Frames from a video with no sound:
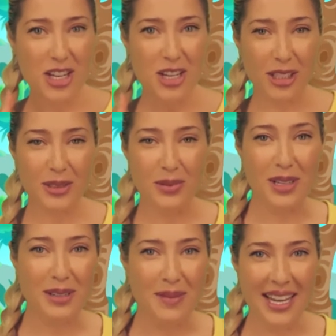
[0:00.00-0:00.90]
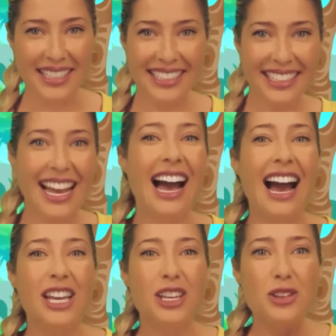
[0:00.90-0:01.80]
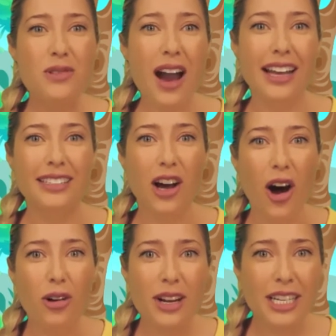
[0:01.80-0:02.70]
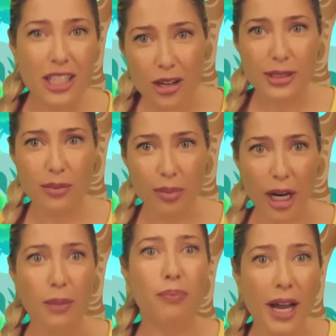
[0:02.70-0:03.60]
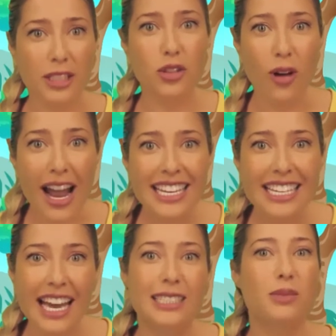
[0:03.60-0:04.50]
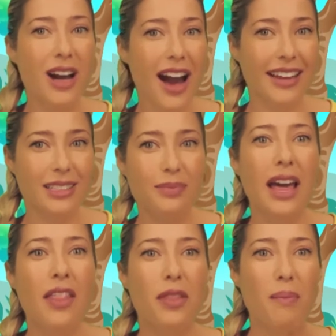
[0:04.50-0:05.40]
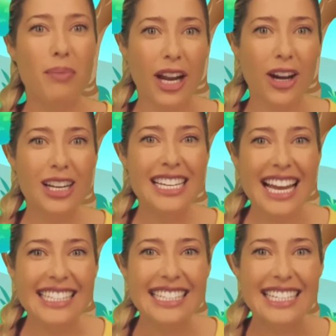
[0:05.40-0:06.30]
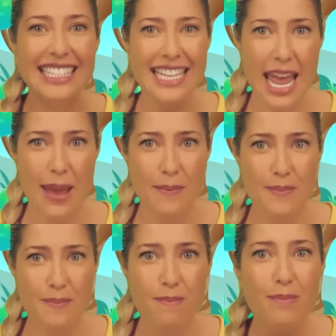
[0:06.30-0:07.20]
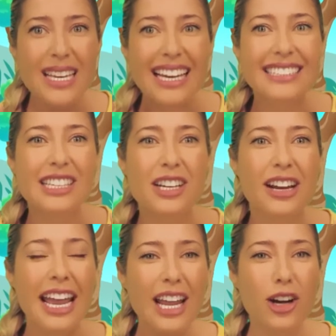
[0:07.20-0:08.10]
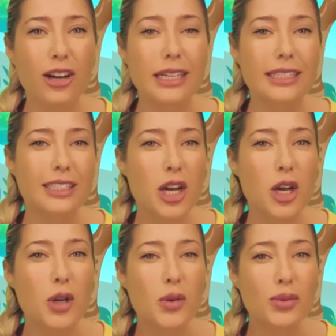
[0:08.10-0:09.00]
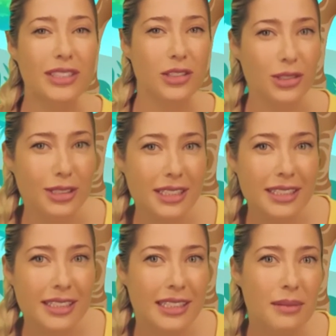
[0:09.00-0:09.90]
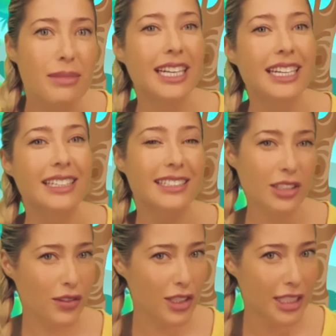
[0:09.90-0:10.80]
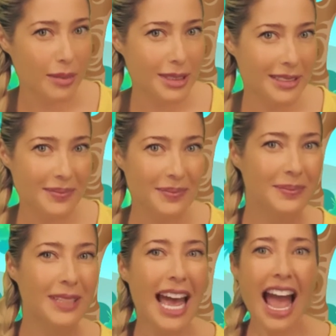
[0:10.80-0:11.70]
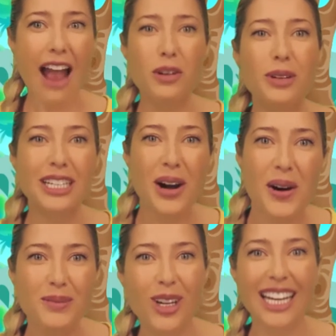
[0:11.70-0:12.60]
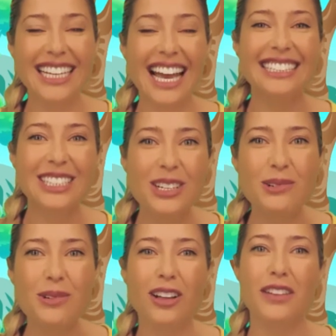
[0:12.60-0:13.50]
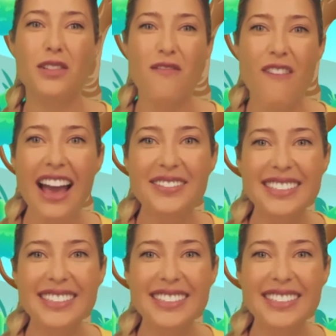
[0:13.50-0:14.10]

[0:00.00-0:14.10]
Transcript: just one in mind. You guys already know it's a bear, but try and guess what kind. The bear gets its name because their hair is grizzled, meaning silver-tipped. Everyone at home, try to guess too. I'll give you 5